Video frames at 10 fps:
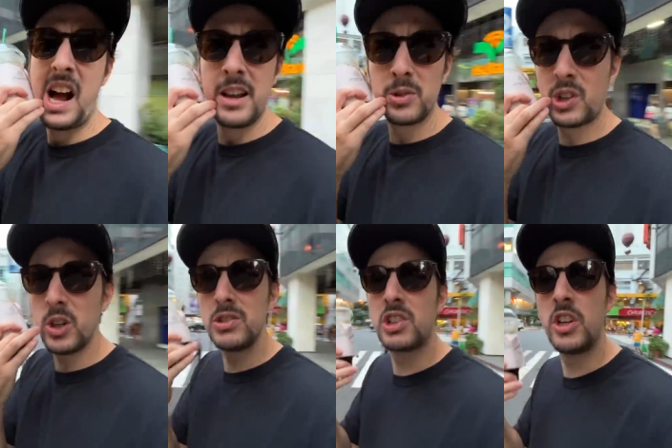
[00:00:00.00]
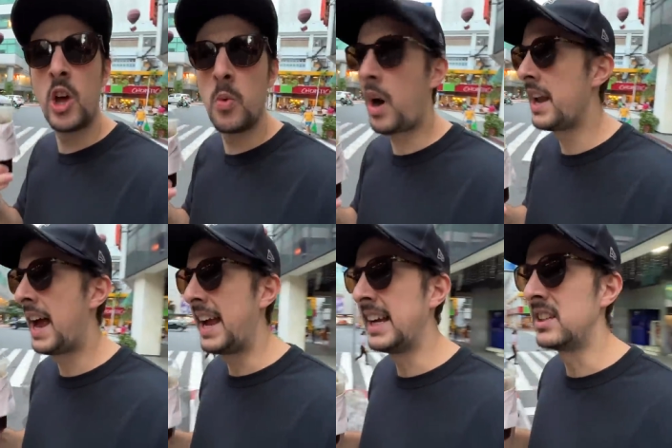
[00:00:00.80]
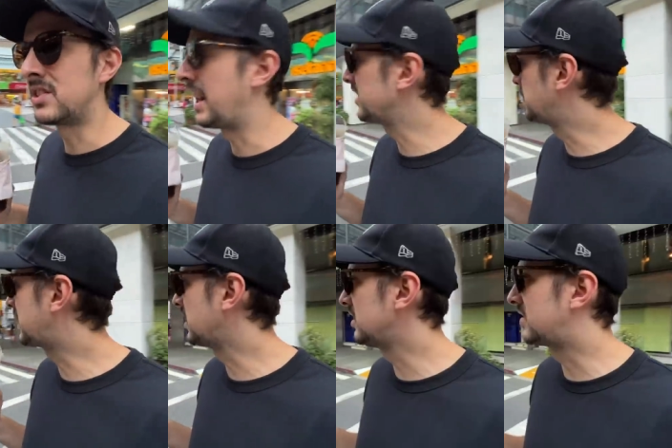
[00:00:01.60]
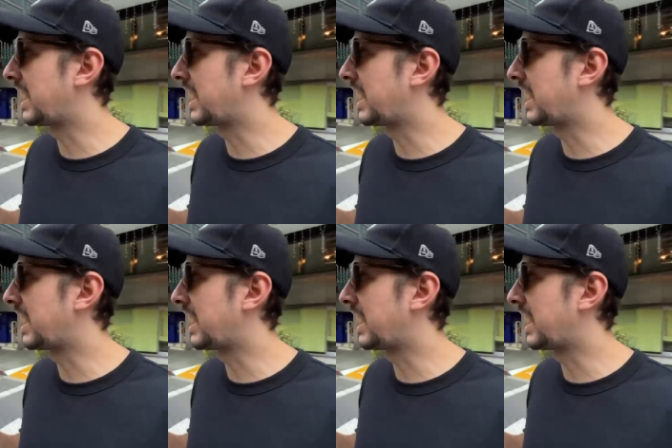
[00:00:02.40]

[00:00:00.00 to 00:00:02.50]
And I was curious to know why that is, and that's because